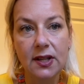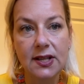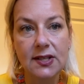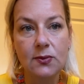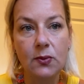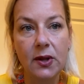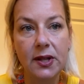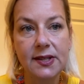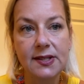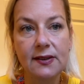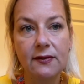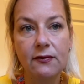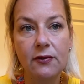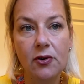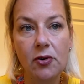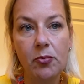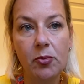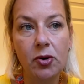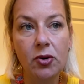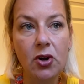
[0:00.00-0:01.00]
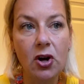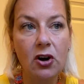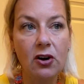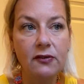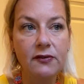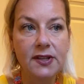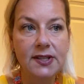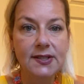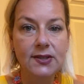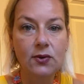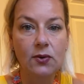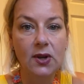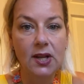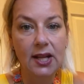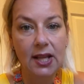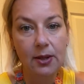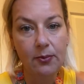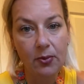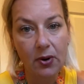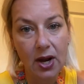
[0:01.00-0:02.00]
as well as a verbal COVID
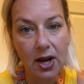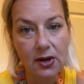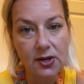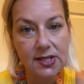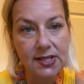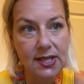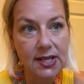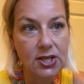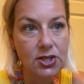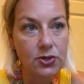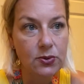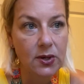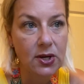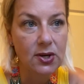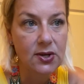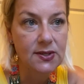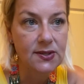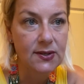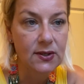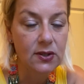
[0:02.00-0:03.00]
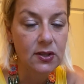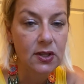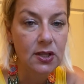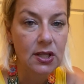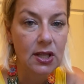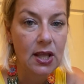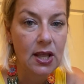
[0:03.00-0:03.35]
screening prior to each rehearsal.